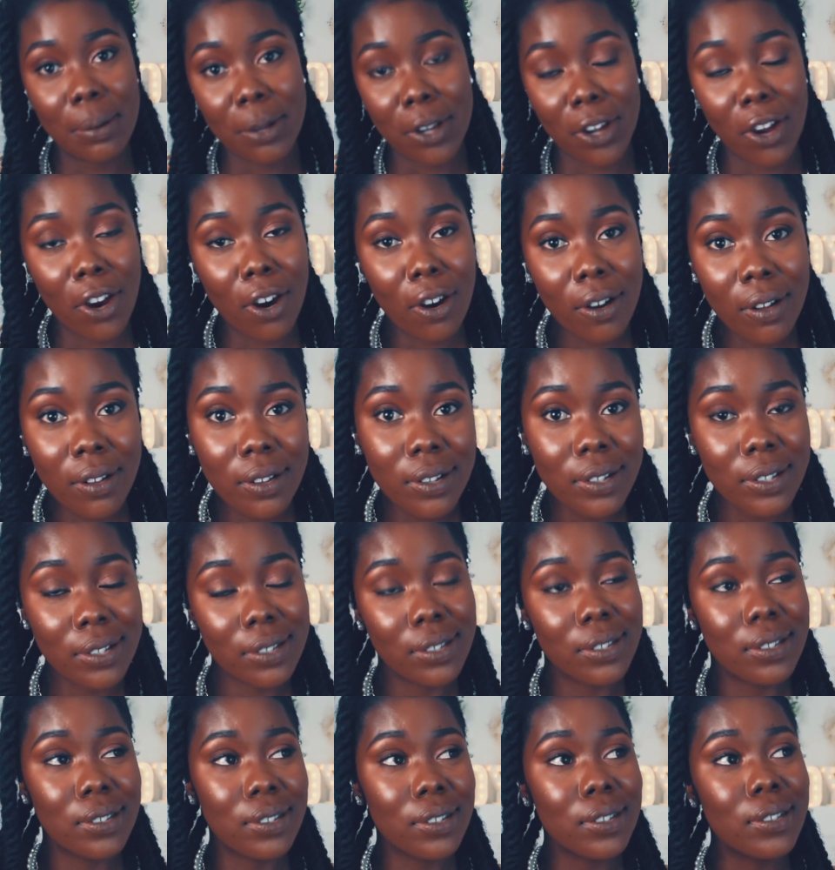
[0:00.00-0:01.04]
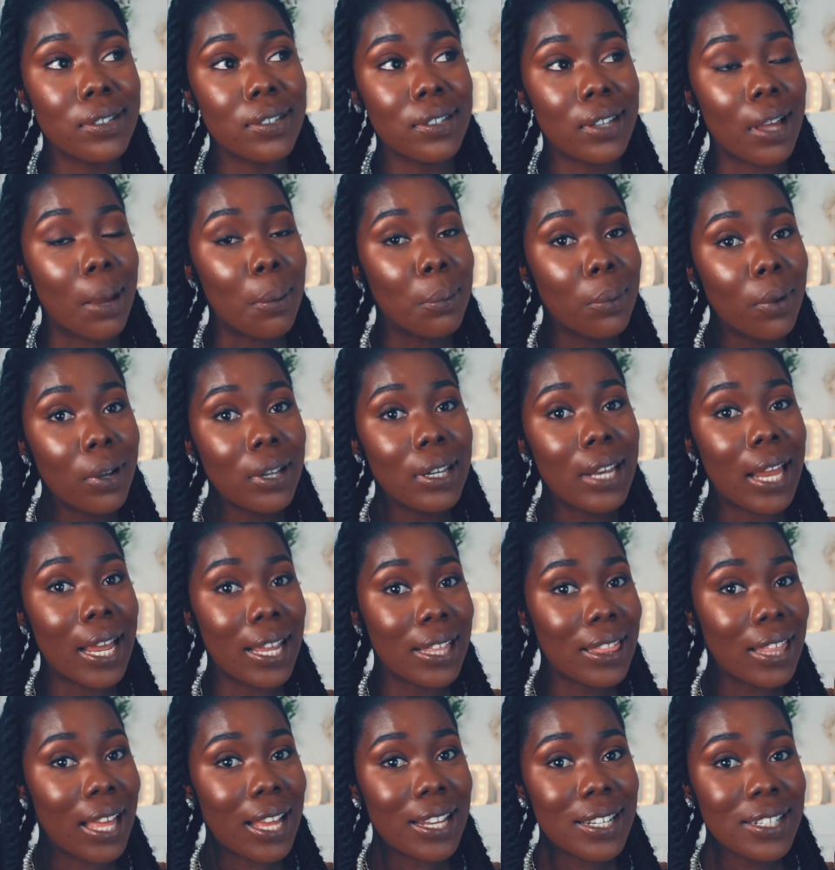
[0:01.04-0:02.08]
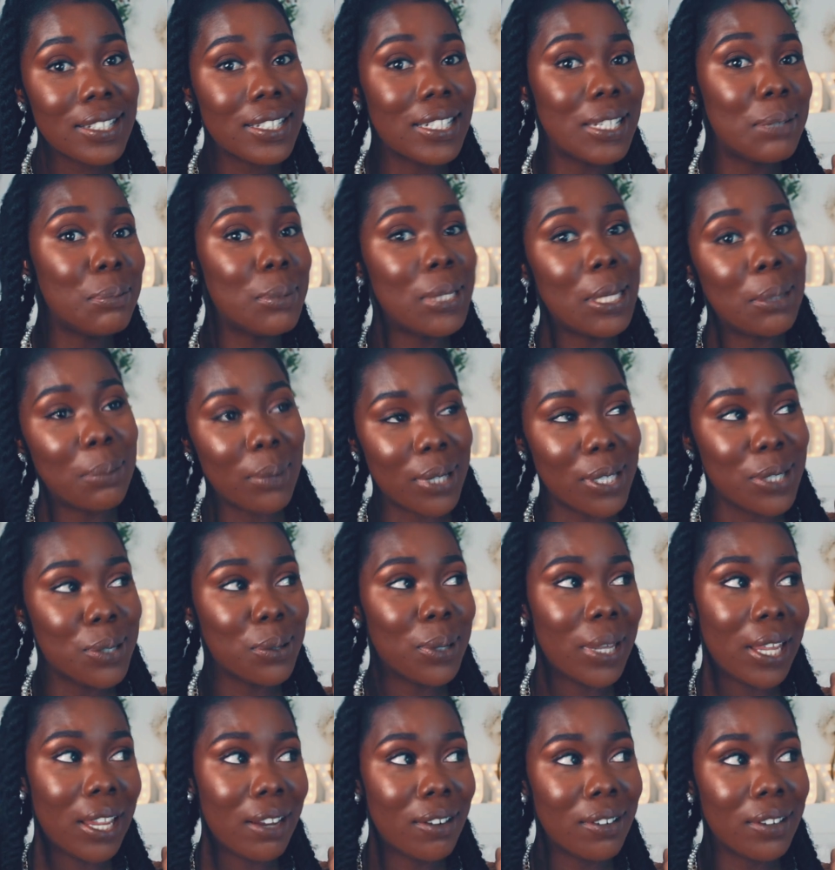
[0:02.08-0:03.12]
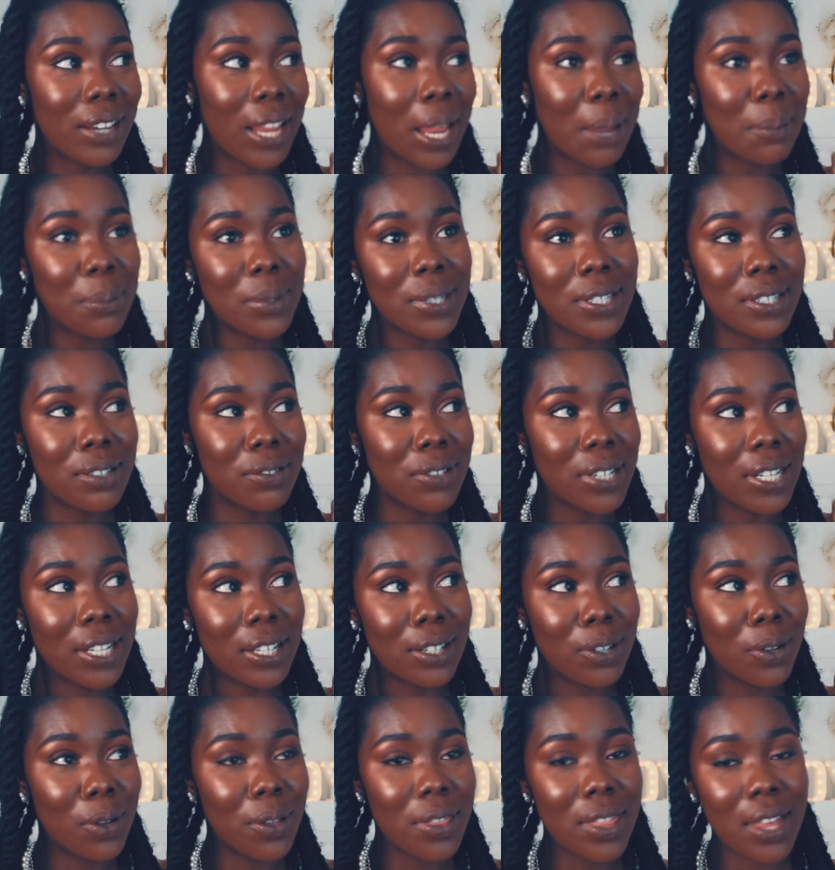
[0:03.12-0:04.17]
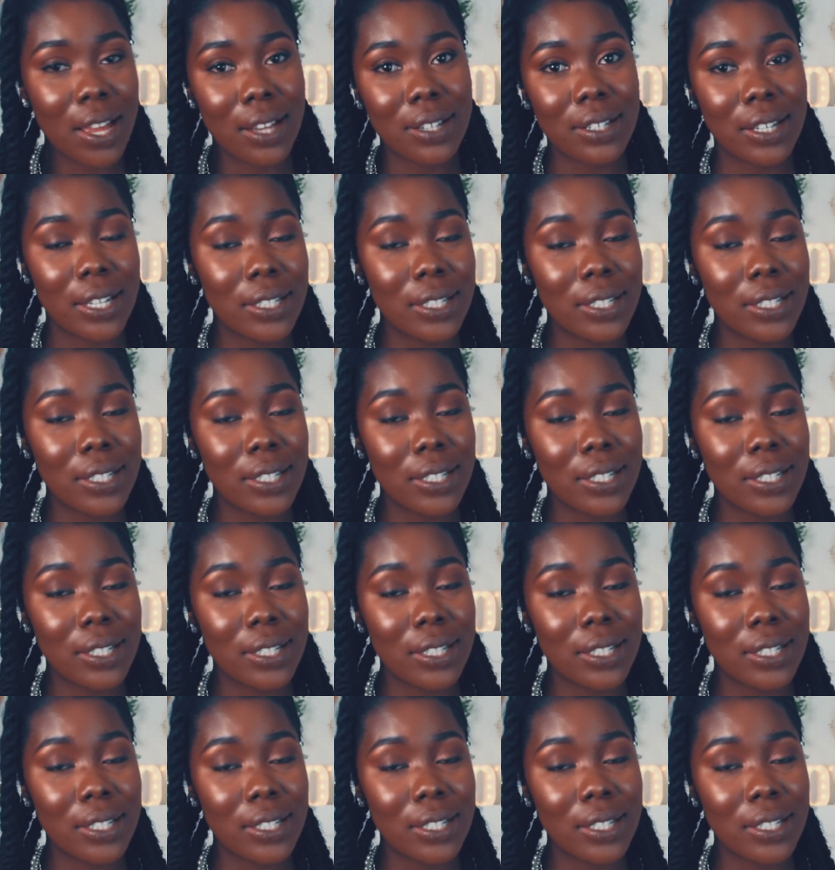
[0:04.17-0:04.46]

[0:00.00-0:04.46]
A girl I'm not like that deep into hair chemistry and all that.